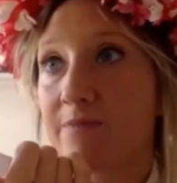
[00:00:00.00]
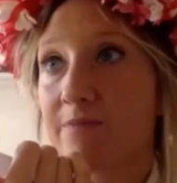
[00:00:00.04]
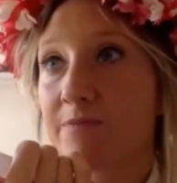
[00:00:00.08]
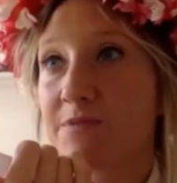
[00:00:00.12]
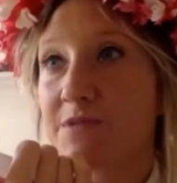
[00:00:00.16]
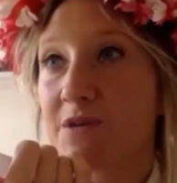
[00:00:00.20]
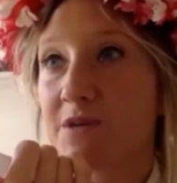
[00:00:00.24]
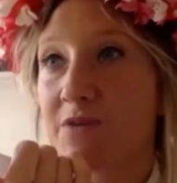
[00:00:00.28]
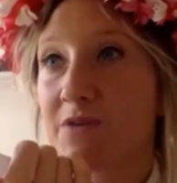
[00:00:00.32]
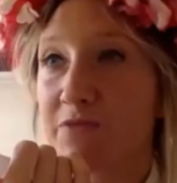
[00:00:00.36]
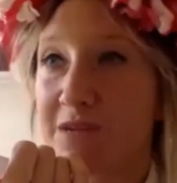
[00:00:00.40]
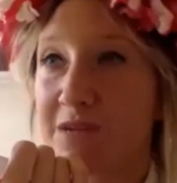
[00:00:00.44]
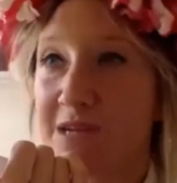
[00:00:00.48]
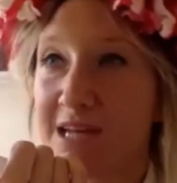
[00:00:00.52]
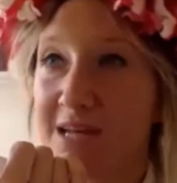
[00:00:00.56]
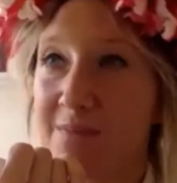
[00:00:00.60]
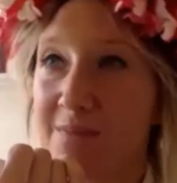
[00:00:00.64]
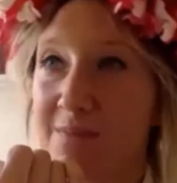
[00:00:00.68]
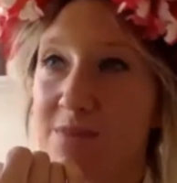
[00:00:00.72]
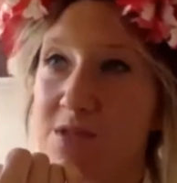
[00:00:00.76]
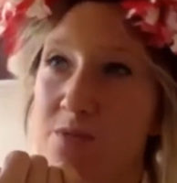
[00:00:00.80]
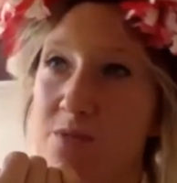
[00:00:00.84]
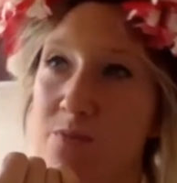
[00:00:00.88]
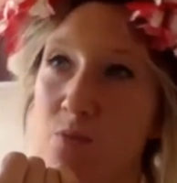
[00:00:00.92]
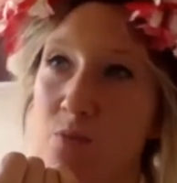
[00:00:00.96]

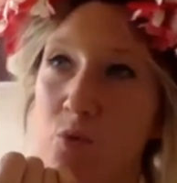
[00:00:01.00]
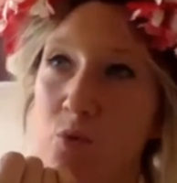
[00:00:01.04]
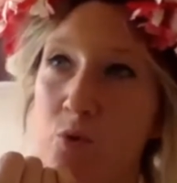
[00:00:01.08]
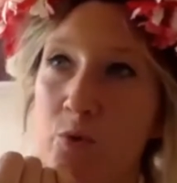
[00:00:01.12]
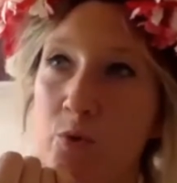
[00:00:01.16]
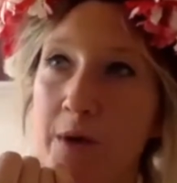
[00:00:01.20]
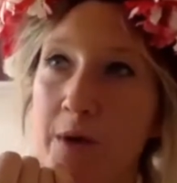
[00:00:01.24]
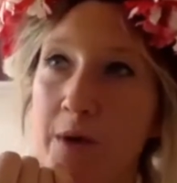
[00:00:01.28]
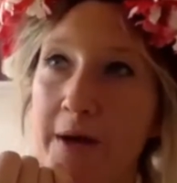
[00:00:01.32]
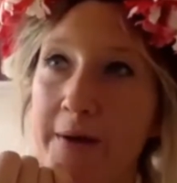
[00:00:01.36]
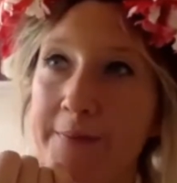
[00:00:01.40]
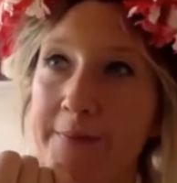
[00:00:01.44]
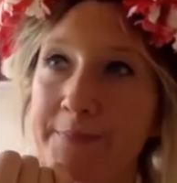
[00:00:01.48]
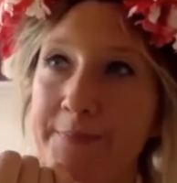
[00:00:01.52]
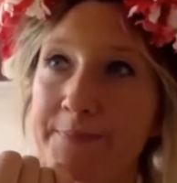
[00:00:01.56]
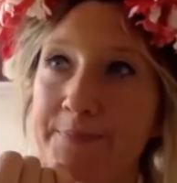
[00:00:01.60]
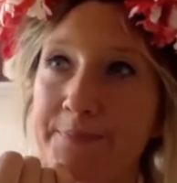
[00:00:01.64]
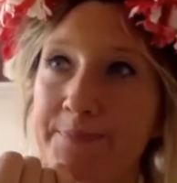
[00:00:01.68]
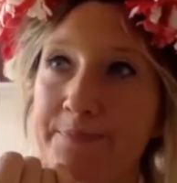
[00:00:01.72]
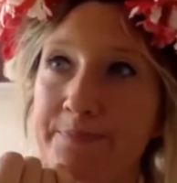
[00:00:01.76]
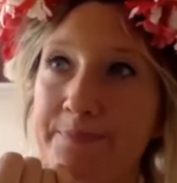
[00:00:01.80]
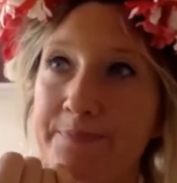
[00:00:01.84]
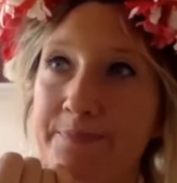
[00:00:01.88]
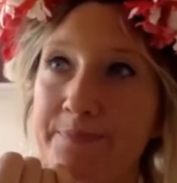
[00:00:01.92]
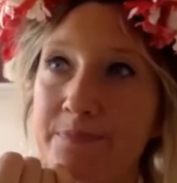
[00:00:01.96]
Delphiniums are more
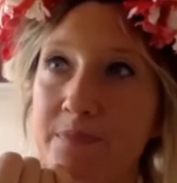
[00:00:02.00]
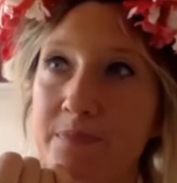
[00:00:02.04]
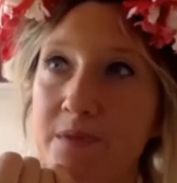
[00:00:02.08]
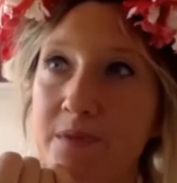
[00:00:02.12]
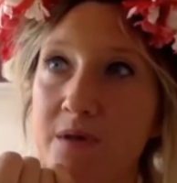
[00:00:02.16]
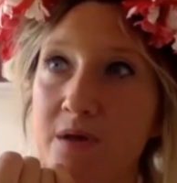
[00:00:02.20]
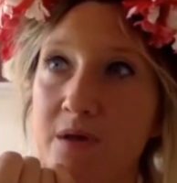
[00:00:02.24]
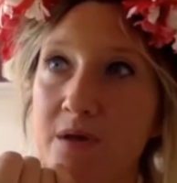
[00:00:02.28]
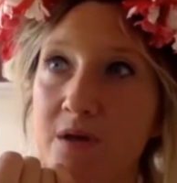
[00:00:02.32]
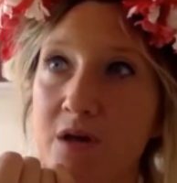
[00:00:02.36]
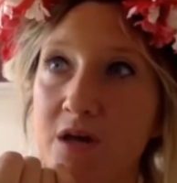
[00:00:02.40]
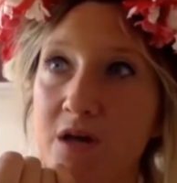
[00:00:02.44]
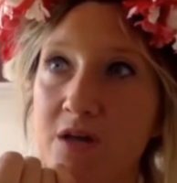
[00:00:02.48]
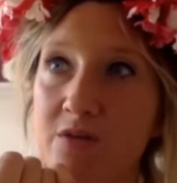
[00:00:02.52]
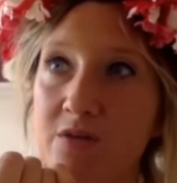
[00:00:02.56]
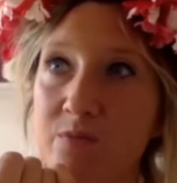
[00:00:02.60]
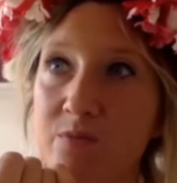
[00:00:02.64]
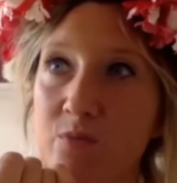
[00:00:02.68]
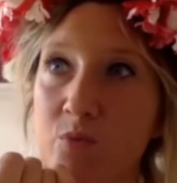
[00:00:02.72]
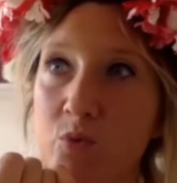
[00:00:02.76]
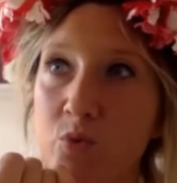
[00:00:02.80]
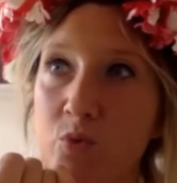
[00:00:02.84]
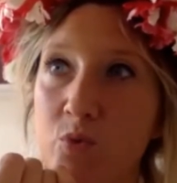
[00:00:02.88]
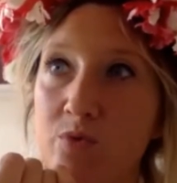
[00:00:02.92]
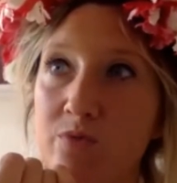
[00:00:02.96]
kind of
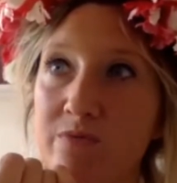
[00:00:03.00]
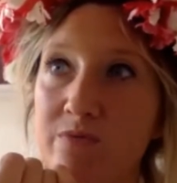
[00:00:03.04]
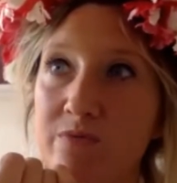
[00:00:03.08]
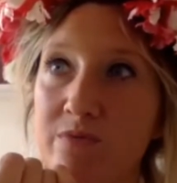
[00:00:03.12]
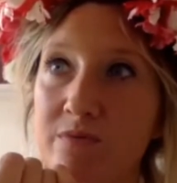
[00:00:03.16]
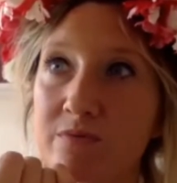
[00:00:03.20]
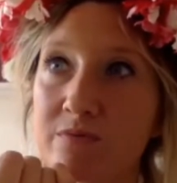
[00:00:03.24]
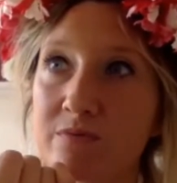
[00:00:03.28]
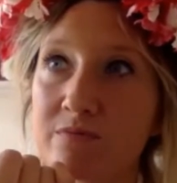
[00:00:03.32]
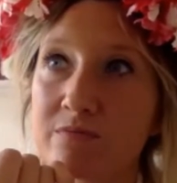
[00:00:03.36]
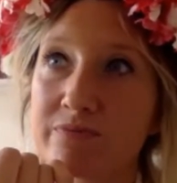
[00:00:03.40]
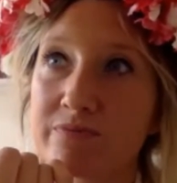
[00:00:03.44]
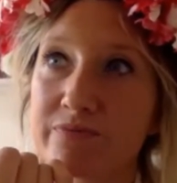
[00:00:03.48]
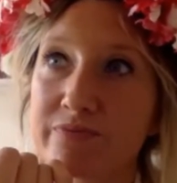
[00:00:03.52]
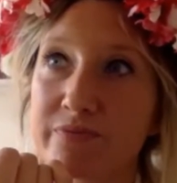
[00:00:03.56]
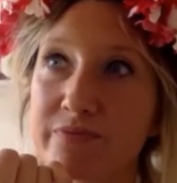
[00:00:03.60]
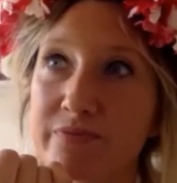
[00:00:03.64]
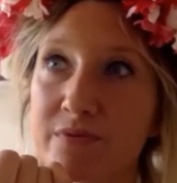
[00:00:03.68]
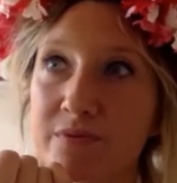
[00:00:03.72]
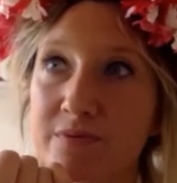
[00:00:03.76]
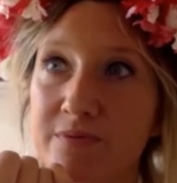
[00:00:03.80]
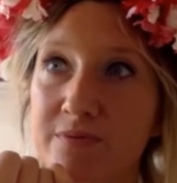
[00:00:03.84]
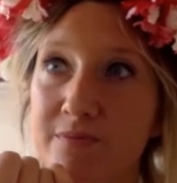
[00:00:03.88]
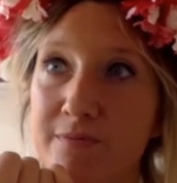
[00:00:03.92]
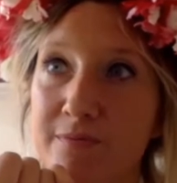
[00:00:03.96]
more
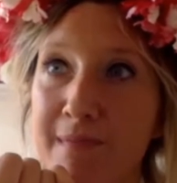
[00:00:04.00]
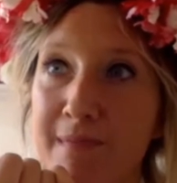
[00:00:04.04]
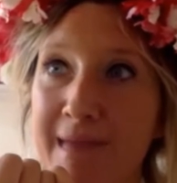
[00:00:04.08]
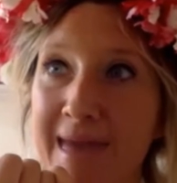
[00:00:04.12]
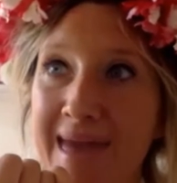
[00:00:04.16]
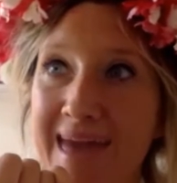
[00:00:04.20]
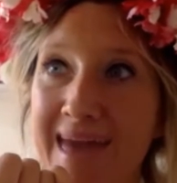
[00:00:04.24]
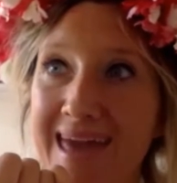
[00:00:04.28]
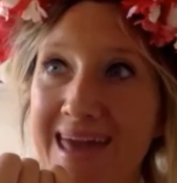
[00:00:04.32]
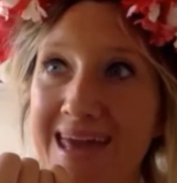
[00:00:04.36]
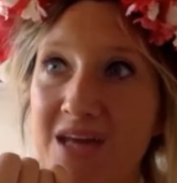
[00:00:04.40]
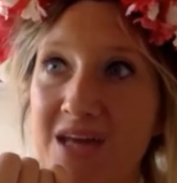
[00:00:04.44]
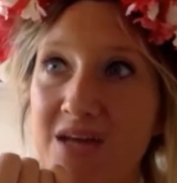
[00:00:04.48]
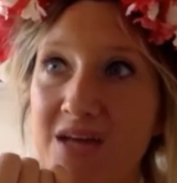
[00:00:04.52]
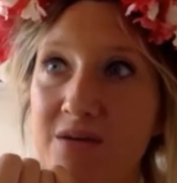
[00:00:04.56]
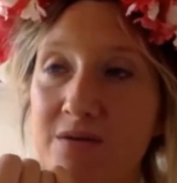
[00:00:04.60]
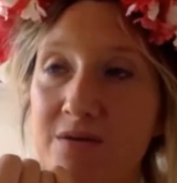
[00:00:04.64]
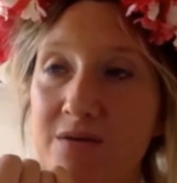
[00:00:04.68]
May,